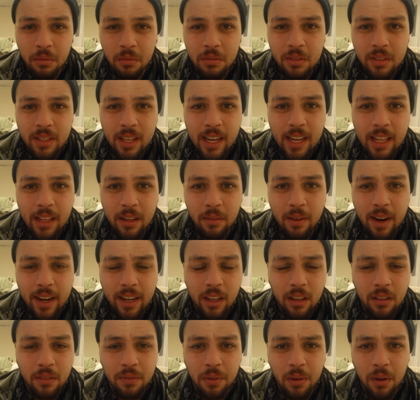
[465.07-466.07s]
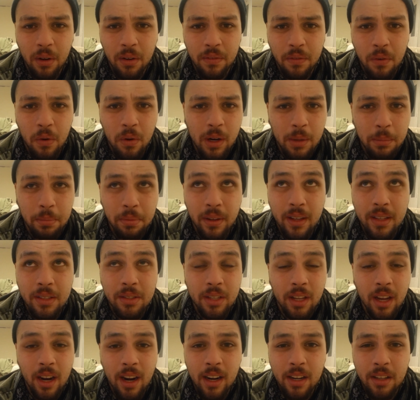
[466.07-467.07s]
Setting the record for
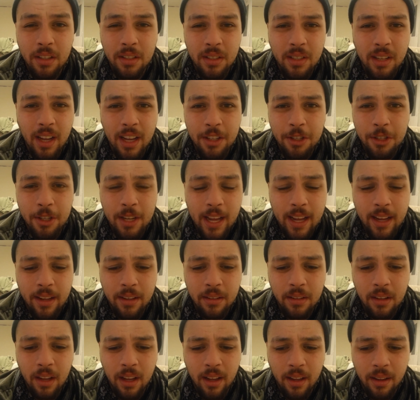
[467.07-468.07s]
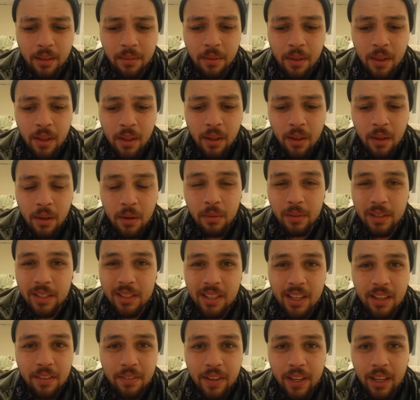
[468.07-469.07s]
40+ yards, touchdown,
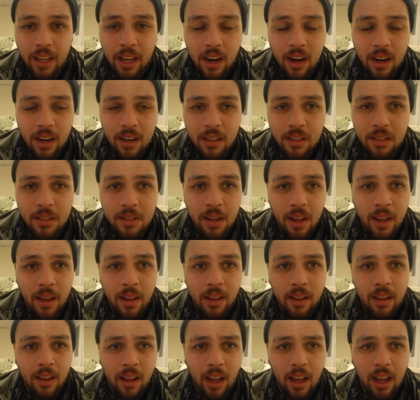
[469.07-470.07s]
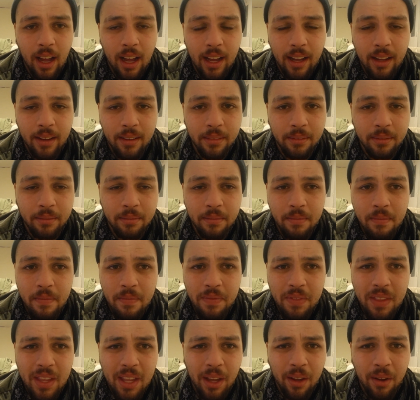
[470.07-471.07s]
receiving yards.
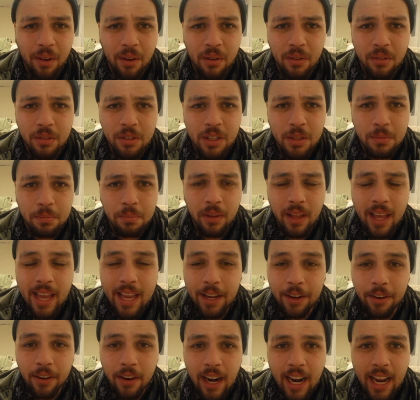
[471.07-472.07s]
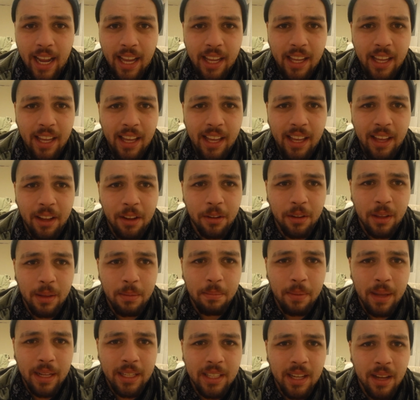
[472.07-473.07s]
Just playing great. He
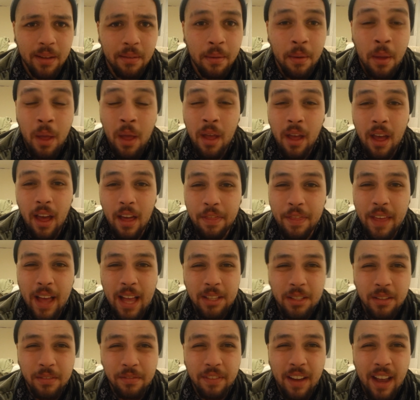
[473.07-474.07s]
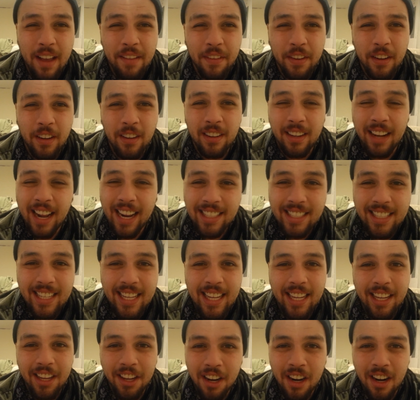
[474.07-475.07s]
picked up
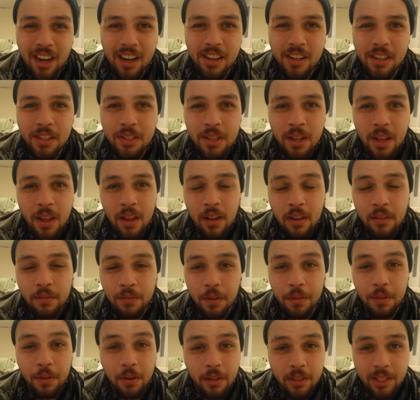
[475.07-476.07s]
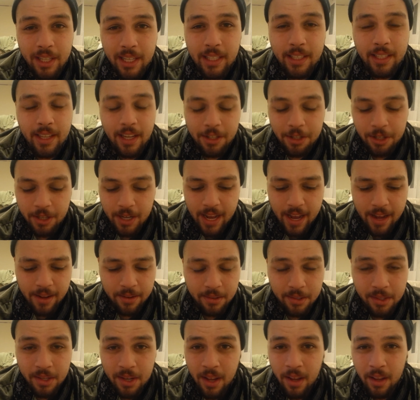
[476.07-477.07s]
1,519 yards for 13
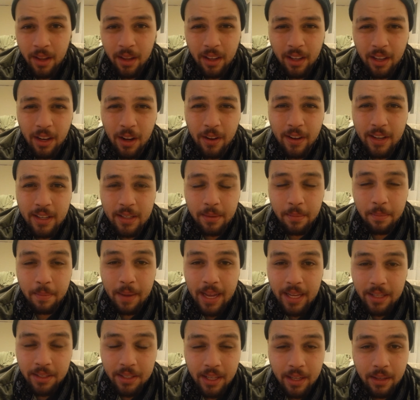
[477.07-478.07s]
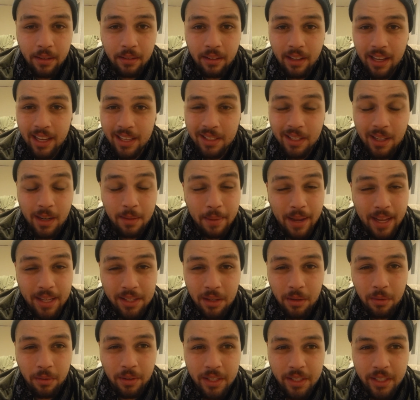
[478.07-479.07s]
touchdowns. He's amazing. He's an
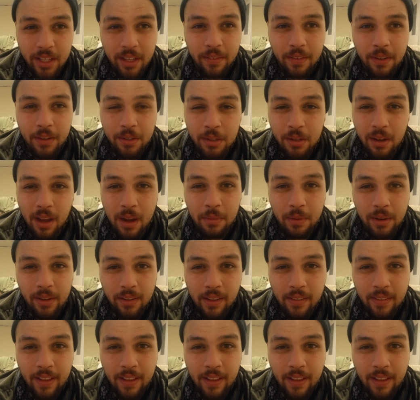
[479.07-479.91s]
amazing receiver, so I really